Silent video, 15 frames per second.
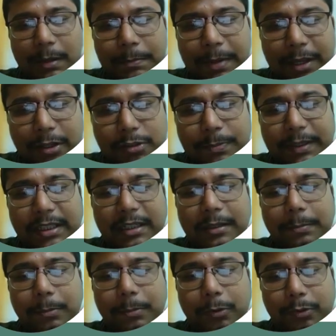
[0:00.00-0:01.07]
Because
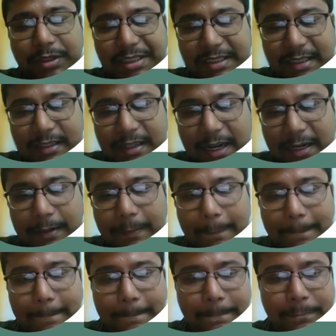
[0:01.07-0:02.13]
methylene blue is there, right?
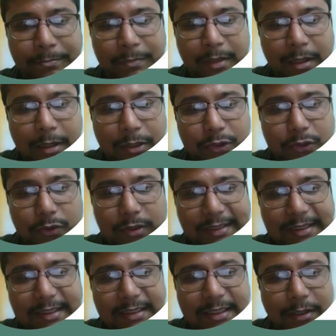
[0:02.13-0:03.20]
So
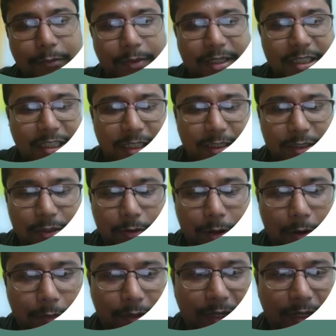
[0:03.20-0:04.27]
this is the question. So
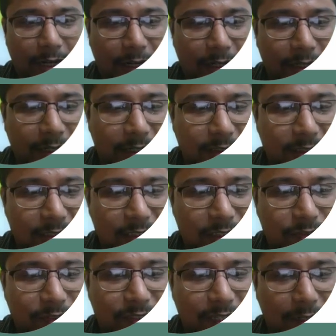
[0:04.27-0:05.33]
our correct answer is
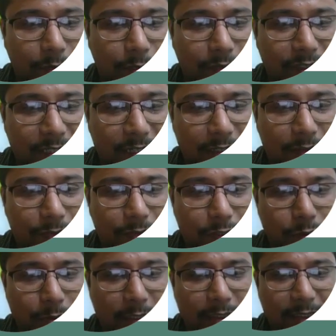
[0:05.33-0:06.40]
vesicovaginal
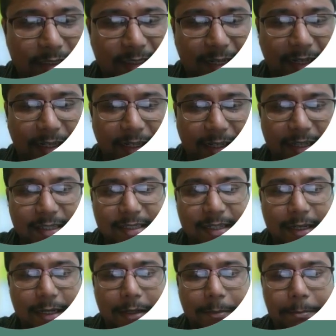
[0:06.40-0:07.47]
fistula, the second case,
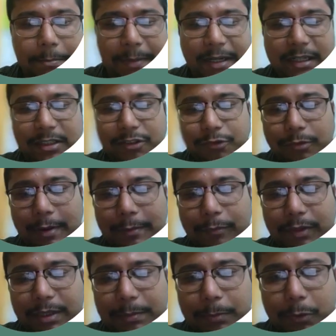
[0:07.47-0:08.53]
middle swab
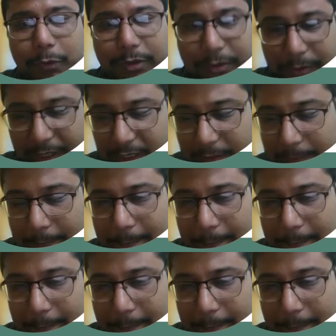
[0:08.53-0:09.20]
with blue urine.